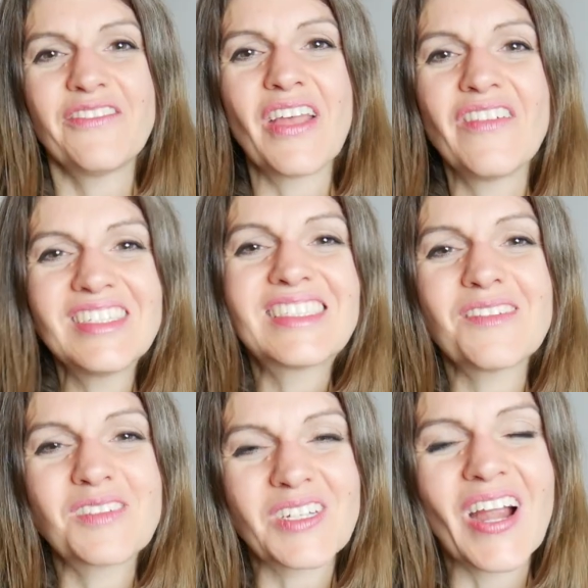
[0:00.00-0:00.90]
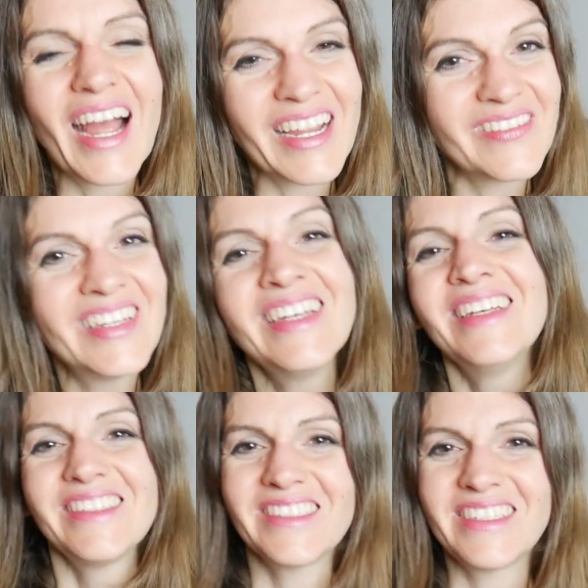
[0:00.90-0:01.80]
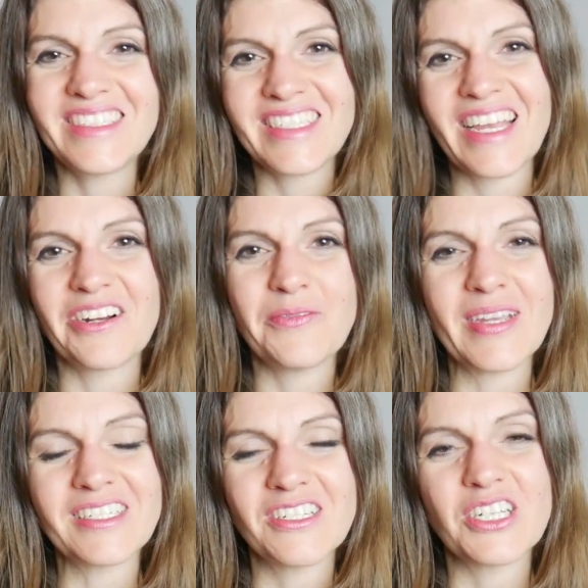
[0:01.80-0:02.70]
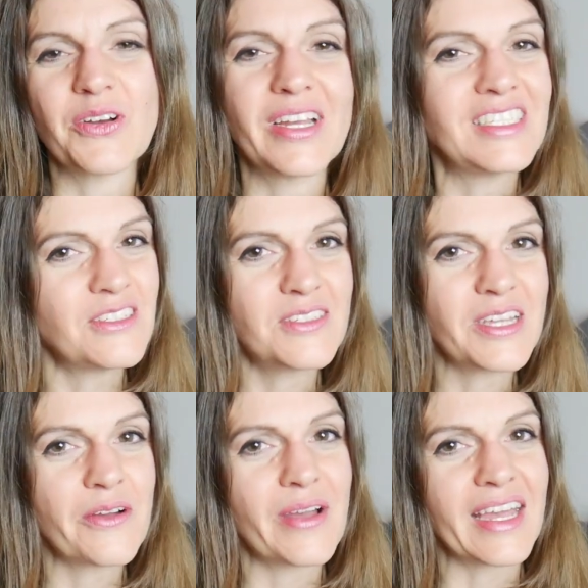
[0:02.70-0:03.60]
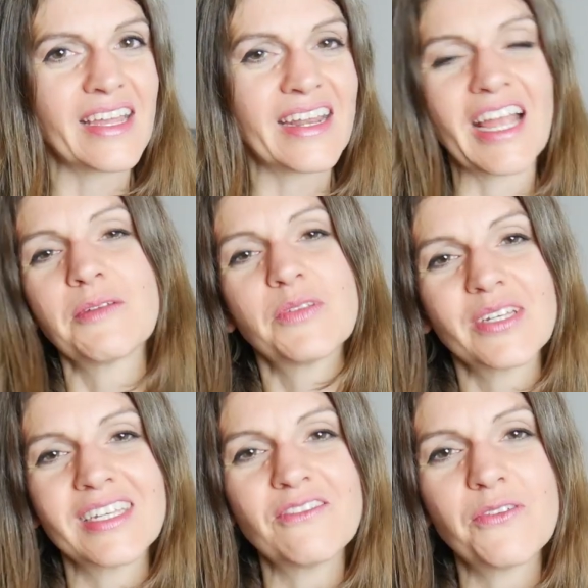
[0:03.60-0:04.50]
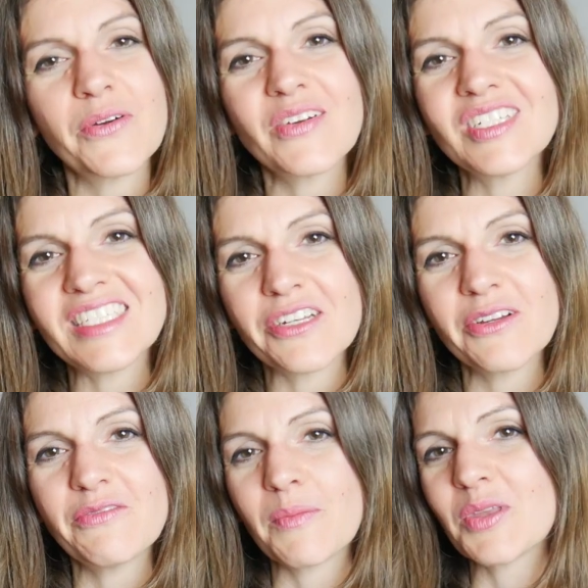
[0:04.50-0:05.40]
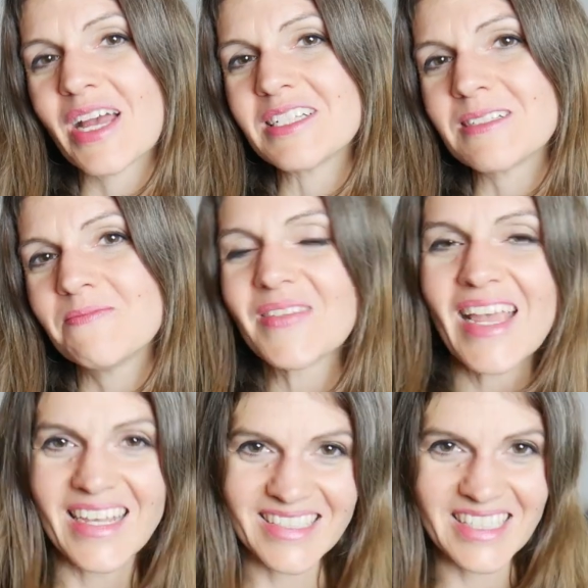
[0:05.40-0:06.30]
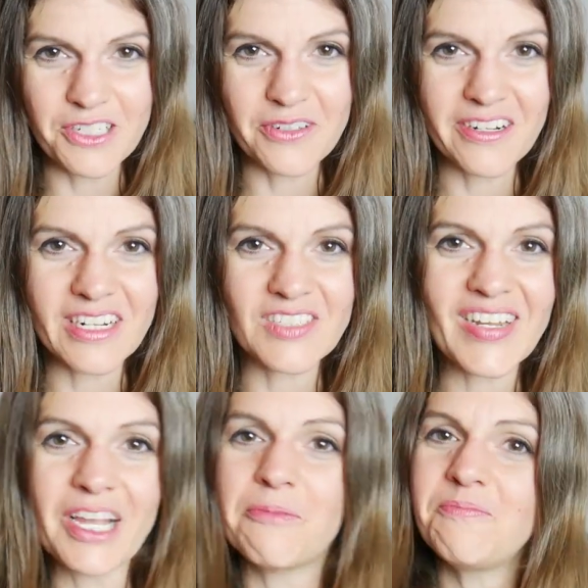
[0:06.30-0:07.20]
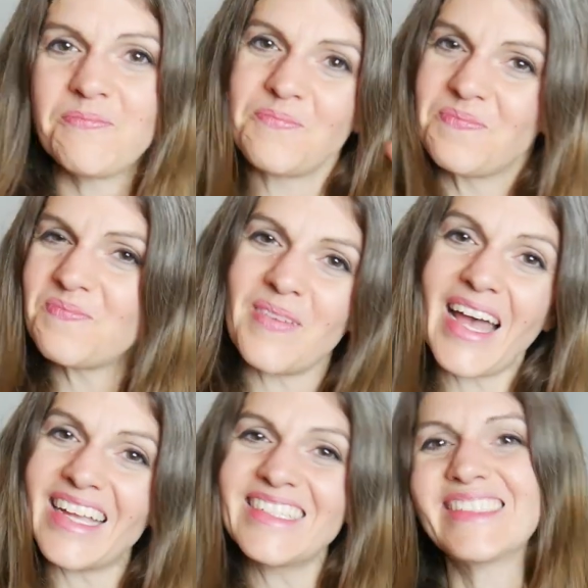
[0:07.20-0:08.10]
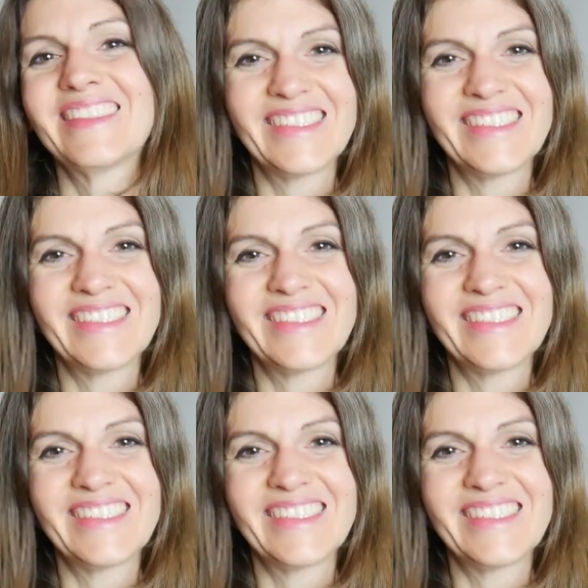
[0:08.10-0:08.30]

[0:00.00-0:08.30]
if you haven't subscribed to this channel, make sure you go ahead and do so, and I'm looking forward to hearing from you guys. See you at our next video. Bye.